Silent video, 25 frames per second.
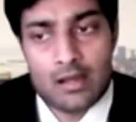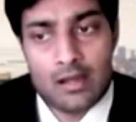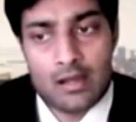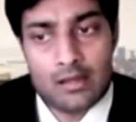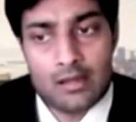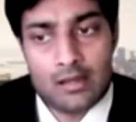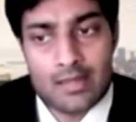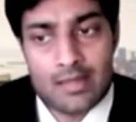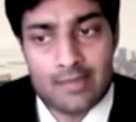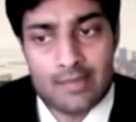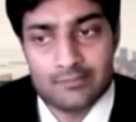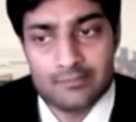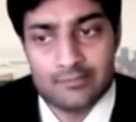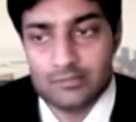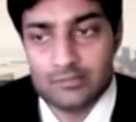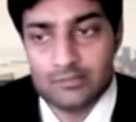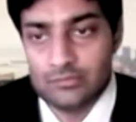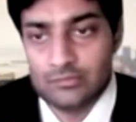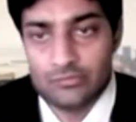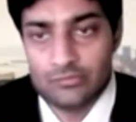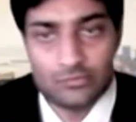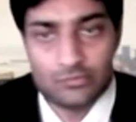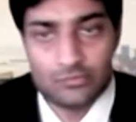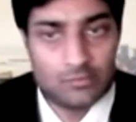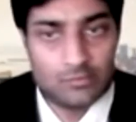as it used
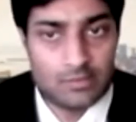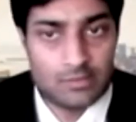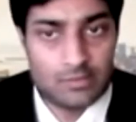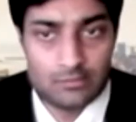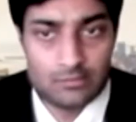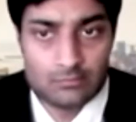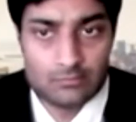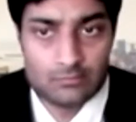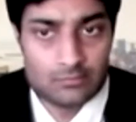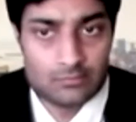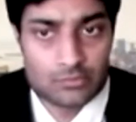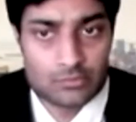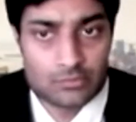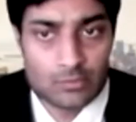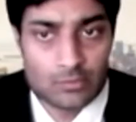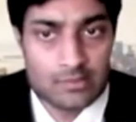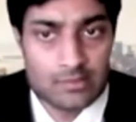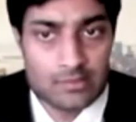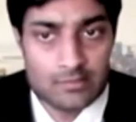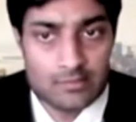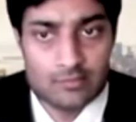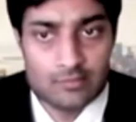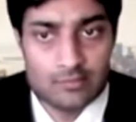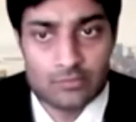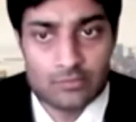to be 20
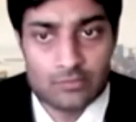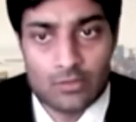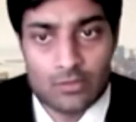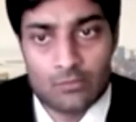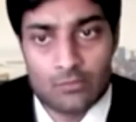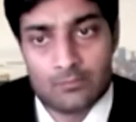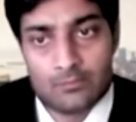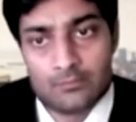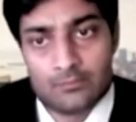years ago.